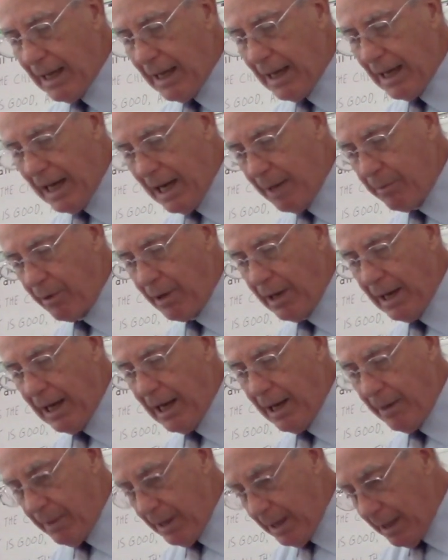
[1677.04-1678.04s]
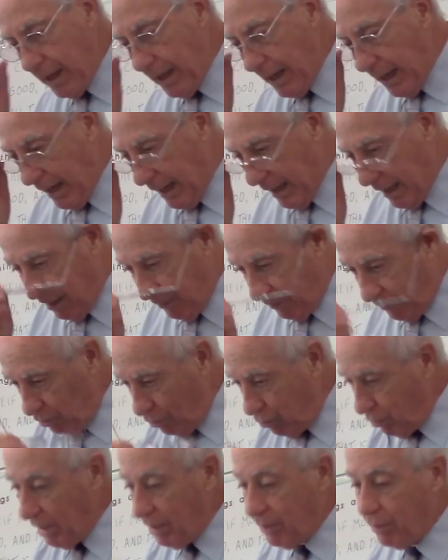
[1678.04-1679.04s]
Abraham. And if you
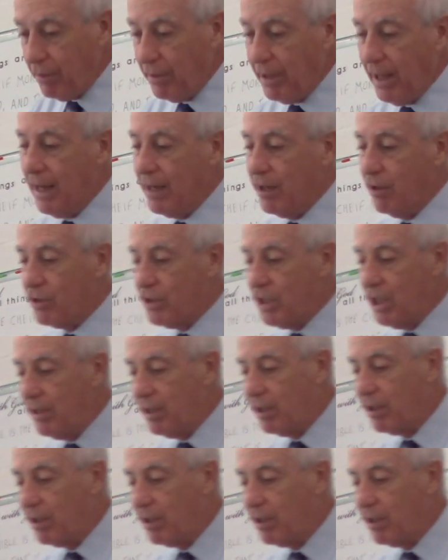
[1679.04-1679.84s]
read through that, you'll see the